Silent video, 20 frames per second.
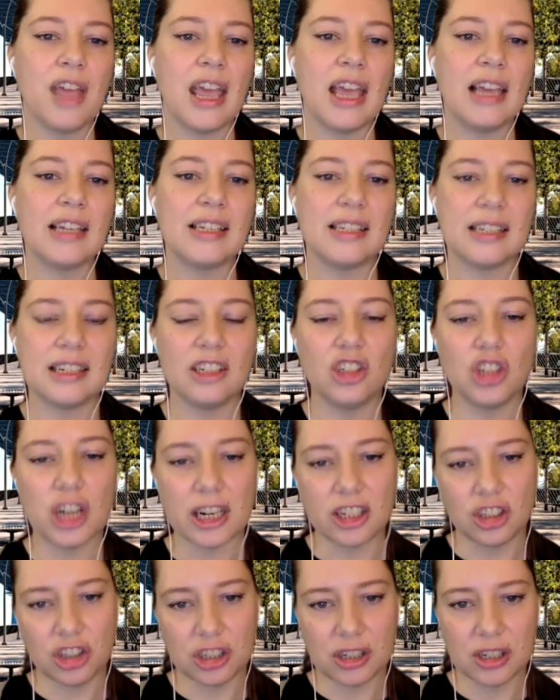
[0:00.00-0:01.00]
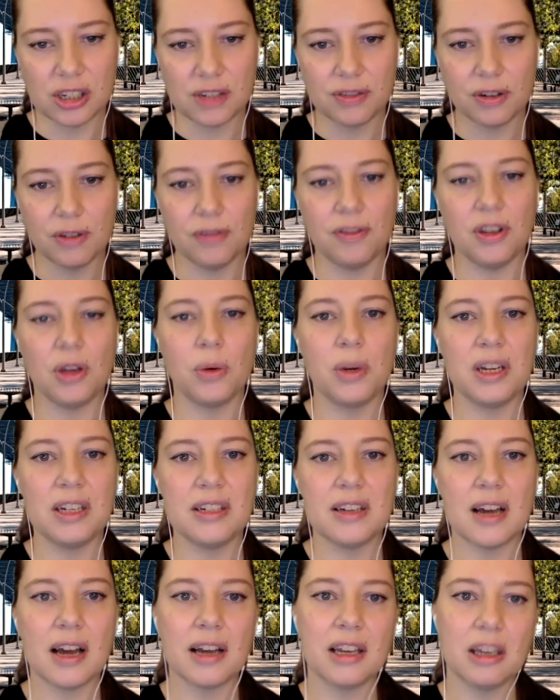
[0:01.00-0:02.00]
a suggestions for viewing
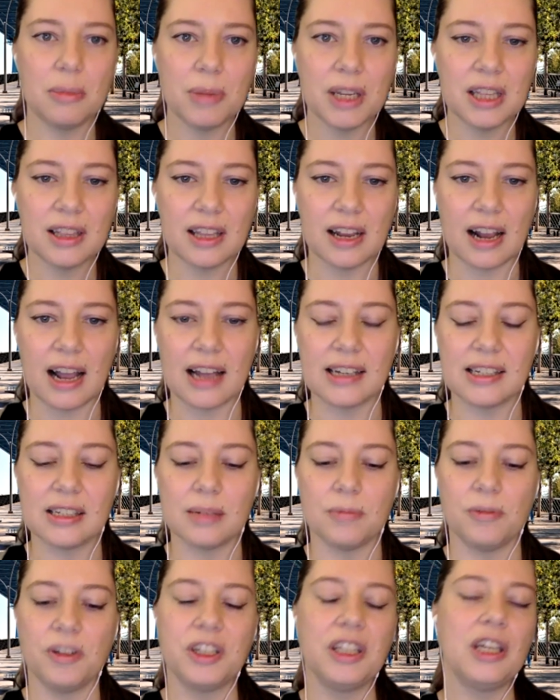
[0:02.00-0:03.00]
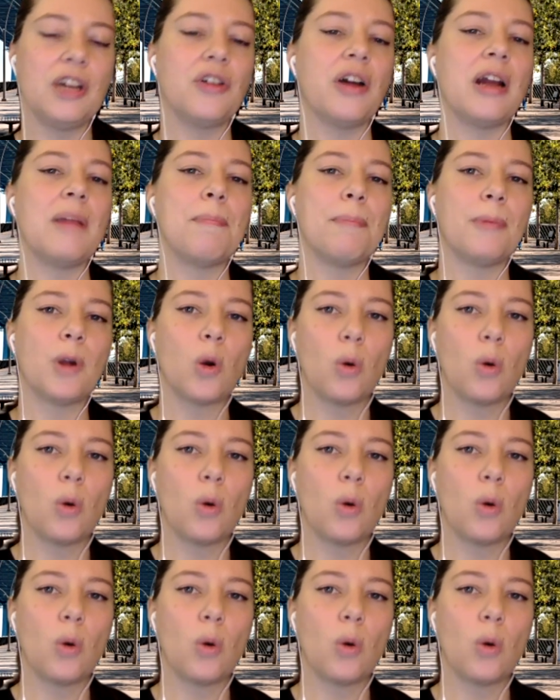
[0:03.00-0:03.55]
document that has some really great